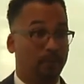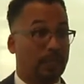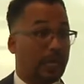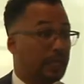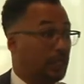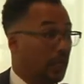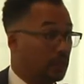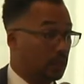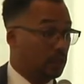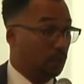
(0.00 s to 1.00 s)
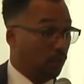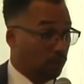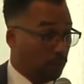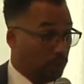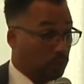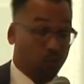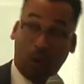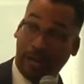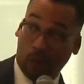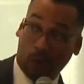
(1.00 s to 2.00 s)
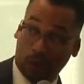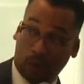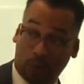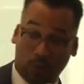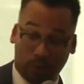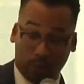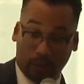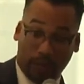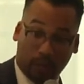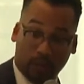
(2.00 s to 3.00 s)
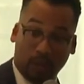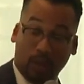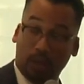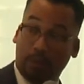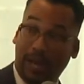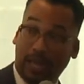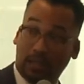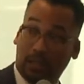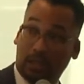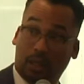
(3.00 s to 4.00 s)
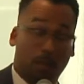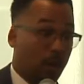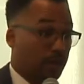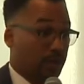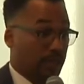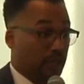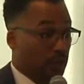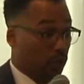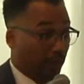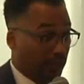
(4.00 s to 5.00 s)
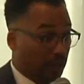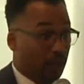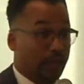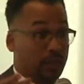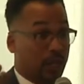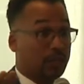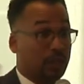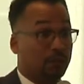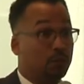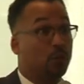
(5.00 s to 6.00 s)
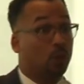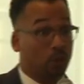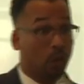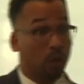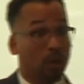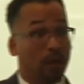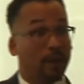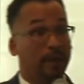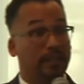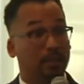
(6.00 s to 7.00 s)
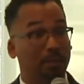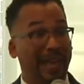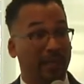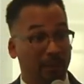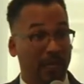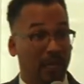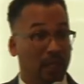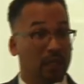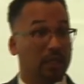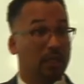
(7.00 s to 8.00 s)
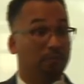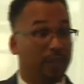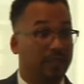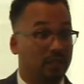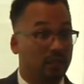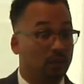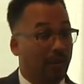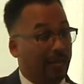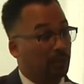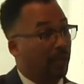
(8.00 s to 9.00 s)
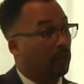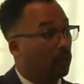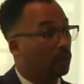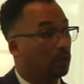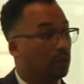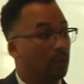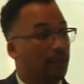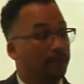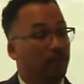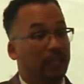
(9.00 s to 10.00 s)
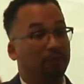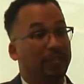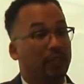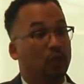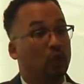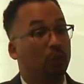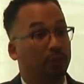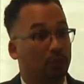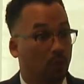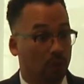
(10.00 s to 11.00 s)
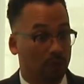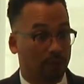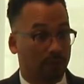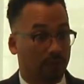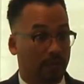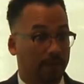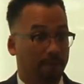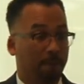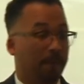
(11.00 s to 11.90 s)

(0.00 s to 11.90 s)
Lonnie Johnson's laboratory is right on the corner. When you go down past the MARC station, it's right there. Lonnie Johnson, if you don't know, is a black man. He's an inventor. You guys might know he invented the super soaker, right?